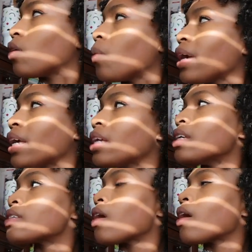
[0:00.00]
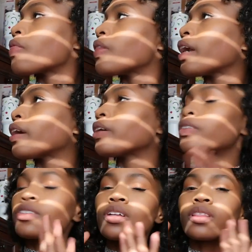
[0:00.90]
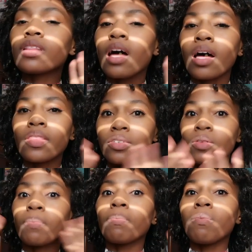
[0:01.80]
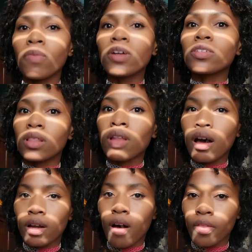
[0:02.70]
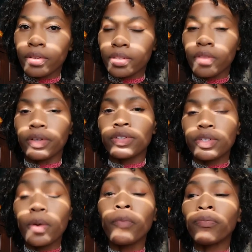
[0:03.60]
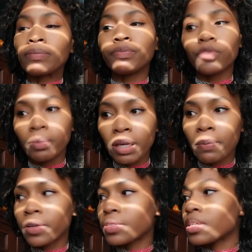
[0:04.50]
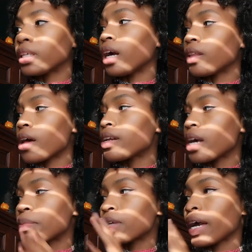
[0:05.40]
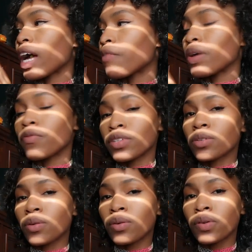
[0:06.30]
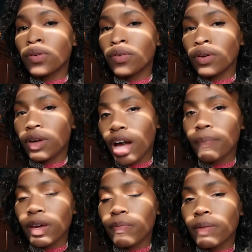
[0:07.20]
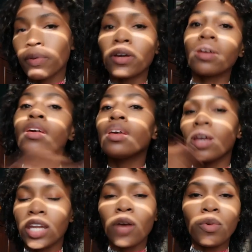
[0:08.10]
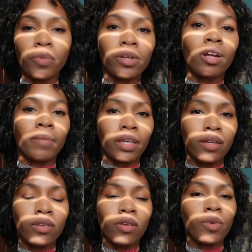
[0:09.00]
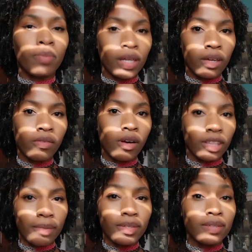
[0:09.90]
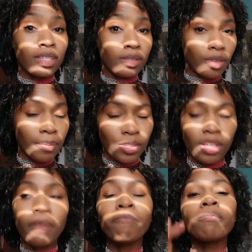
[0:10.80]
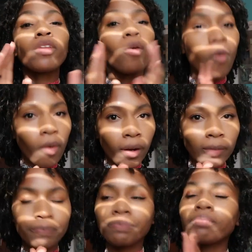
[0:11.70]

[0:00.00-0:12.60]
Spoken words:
Quinn is on there. There's a lot of authors on there. So for me personally, a lot of times I have my physical copy of my book and I will read on my Kindle with my Kindle Unlimited subscription, or